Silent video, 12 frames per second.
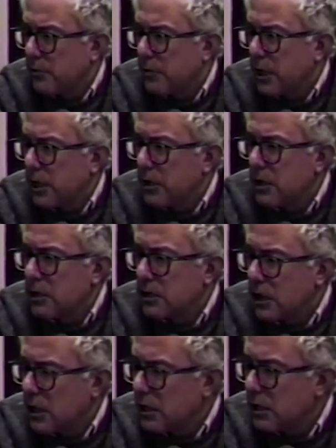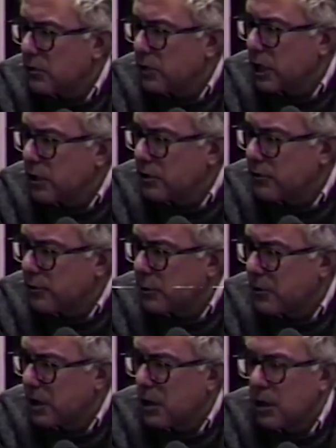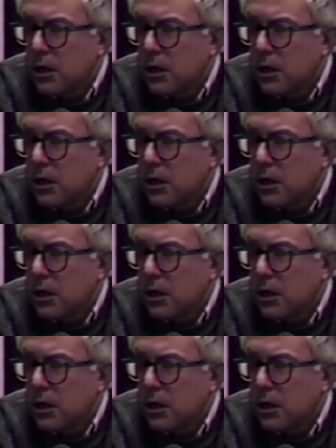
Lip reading: by the state aid education formula.